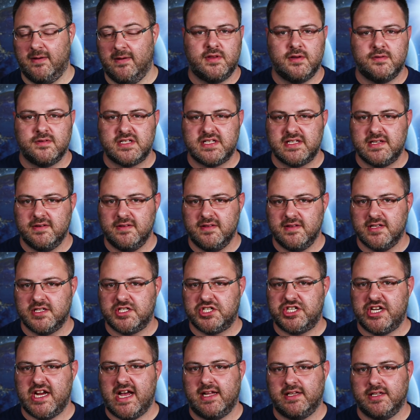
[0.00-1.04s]
There's still the
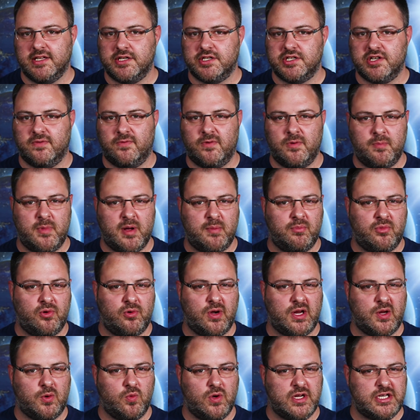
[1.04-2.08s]
challenge of
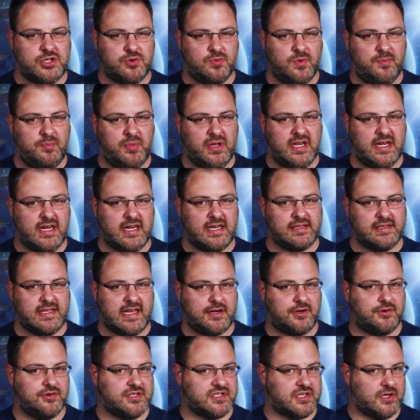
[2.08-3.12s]
remembering which repeating
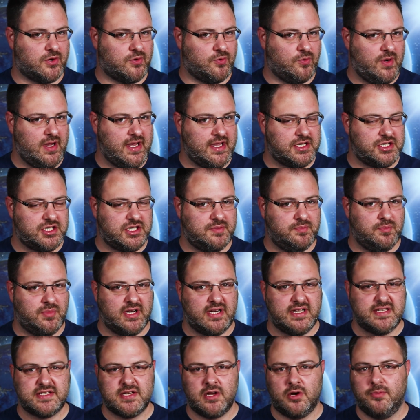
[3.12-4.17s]
letters are which,
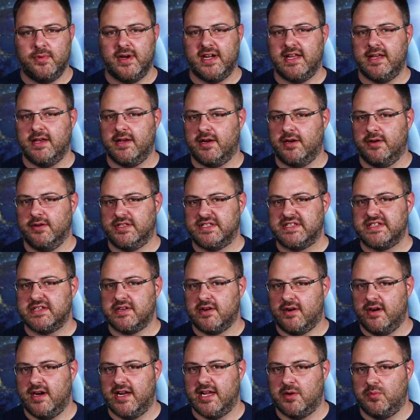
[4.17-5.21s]
but it's already a good
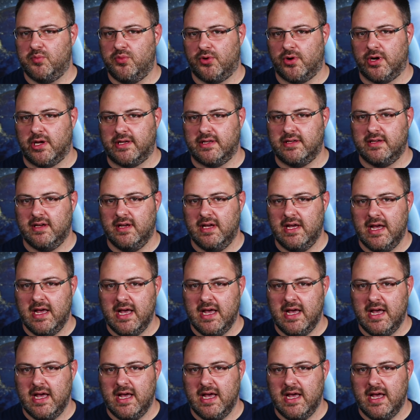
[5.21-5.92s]
starting point.